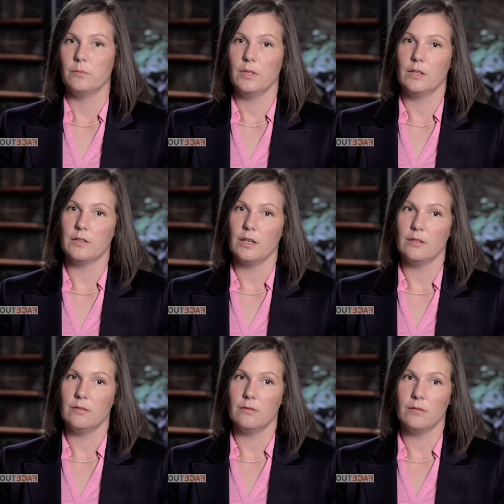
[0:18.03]
because I,
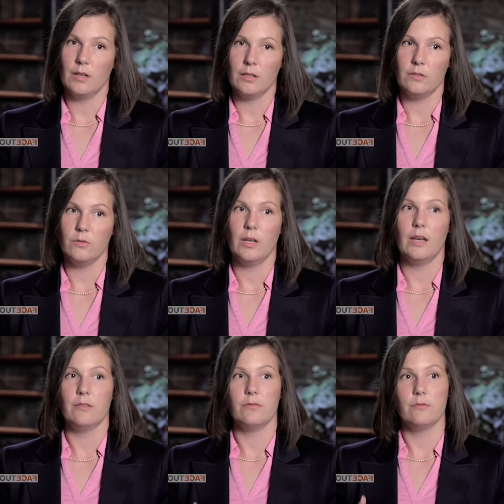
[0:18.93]
I do
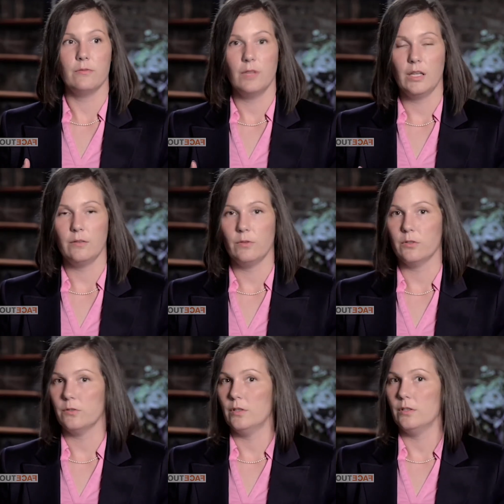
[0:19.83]
have
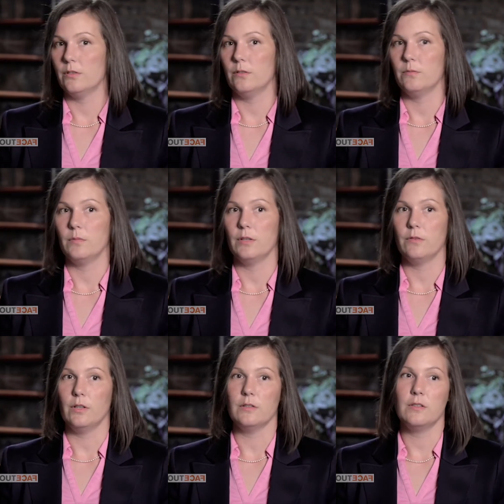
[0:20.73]
anniversaries of my
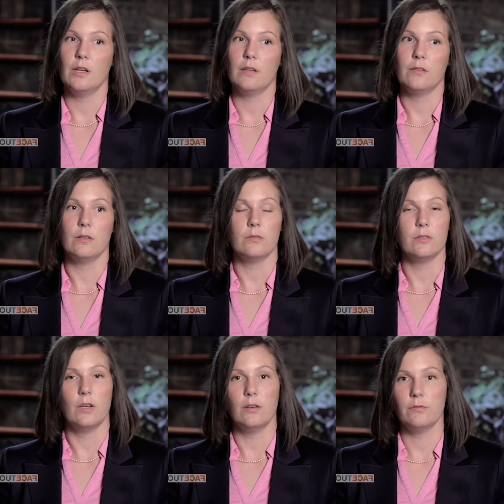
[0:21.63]
friend's death that are
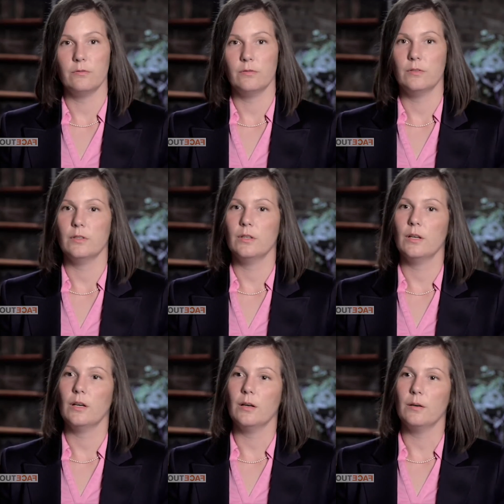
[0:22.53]
tough.
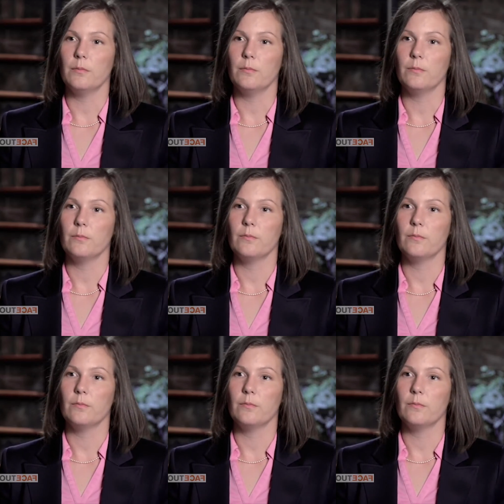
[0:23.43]
Um,